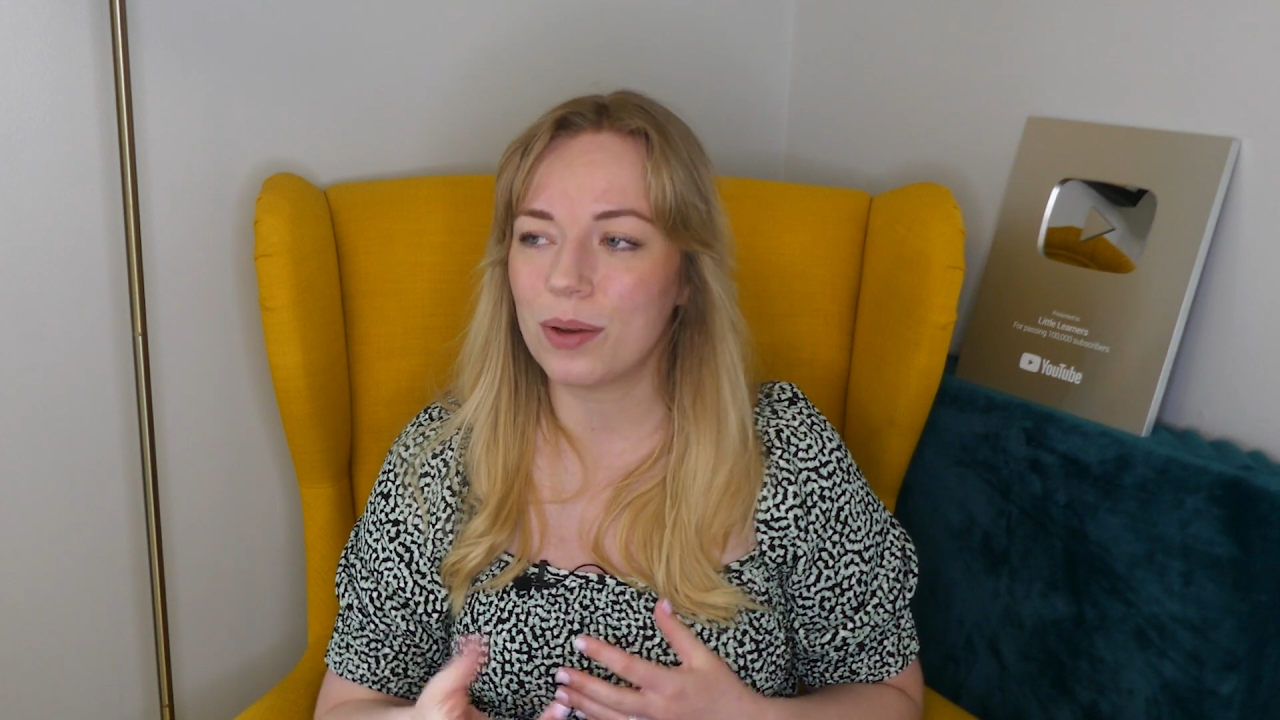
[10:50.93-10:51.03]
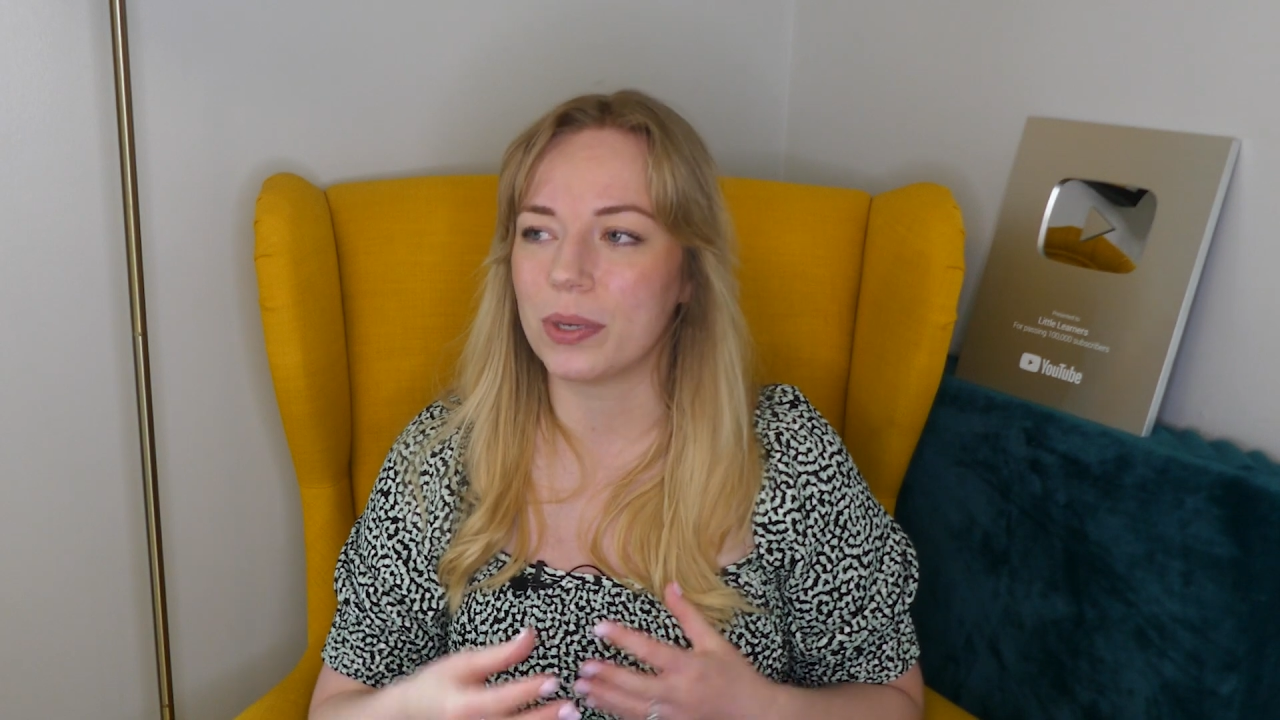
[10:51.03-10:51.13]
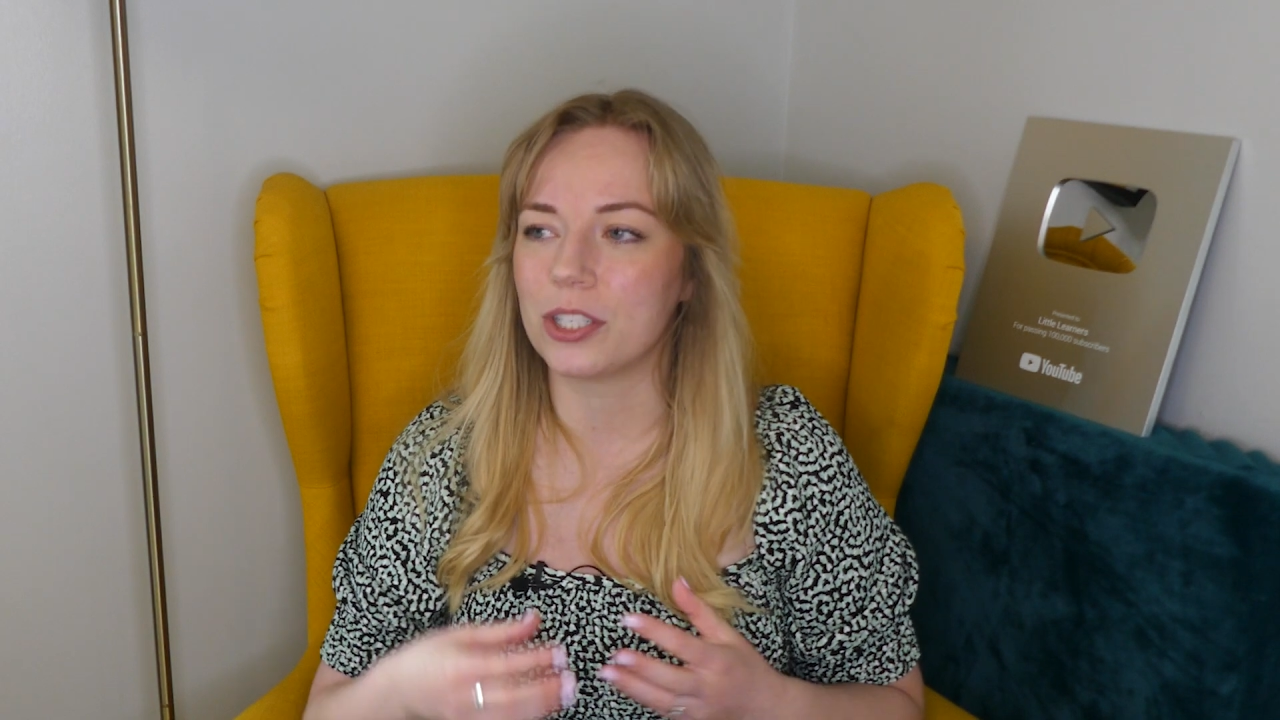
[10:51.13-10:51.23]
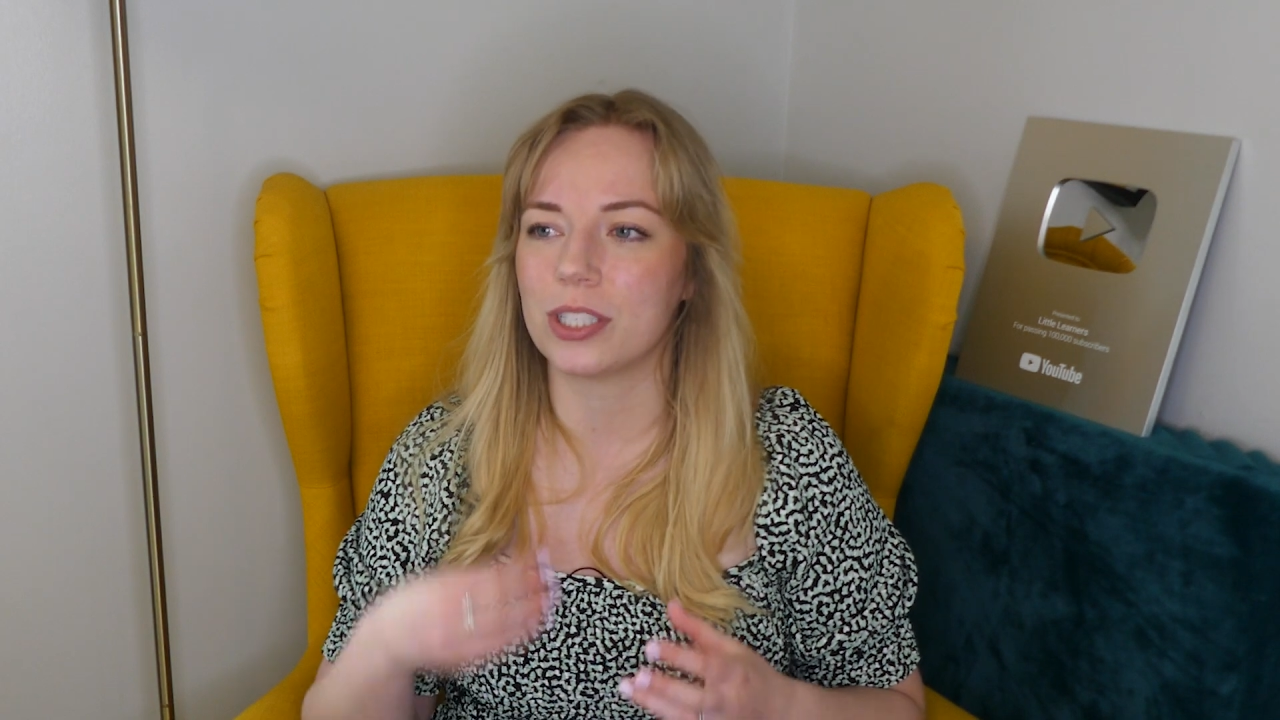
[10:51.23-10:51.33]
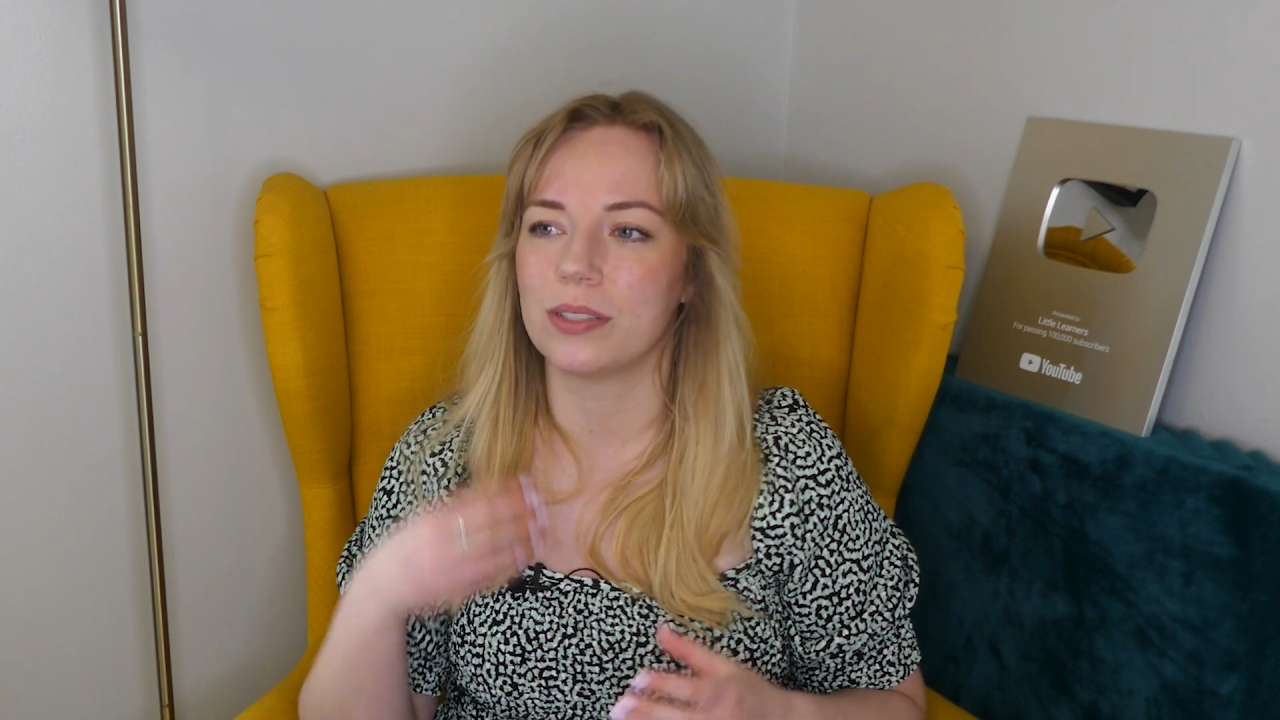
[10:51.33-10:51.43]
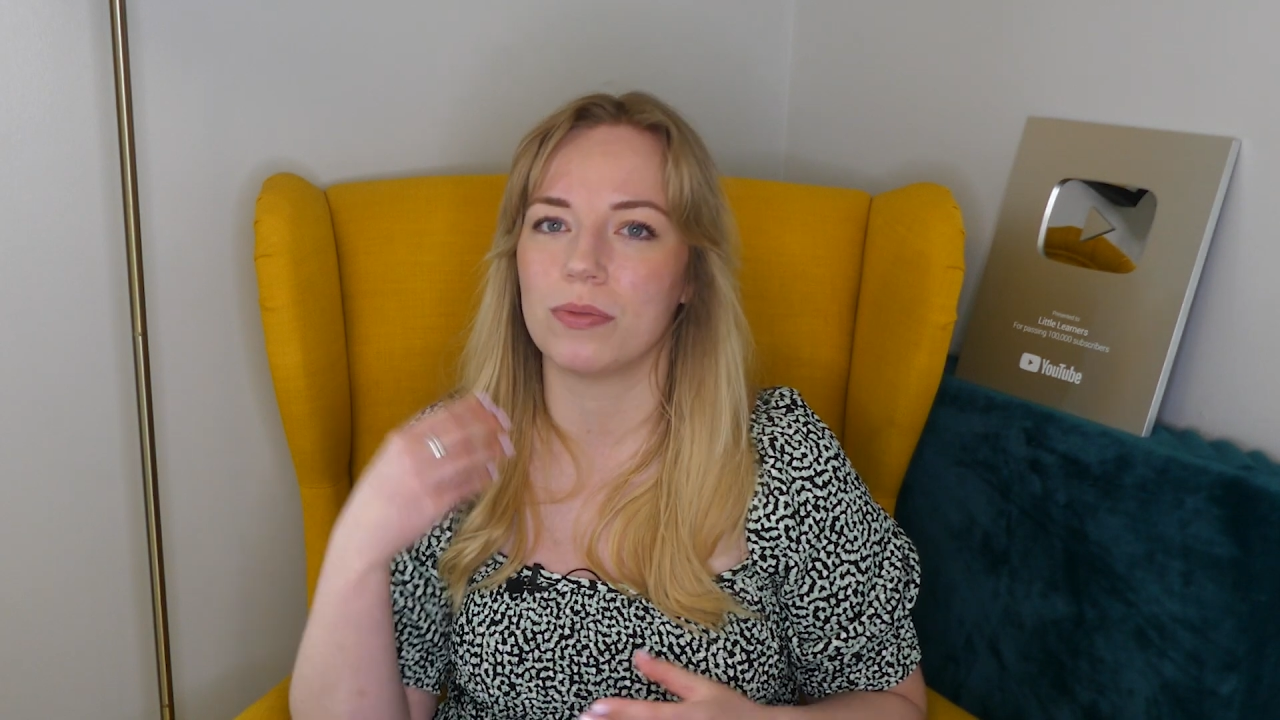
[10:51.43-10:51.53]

which is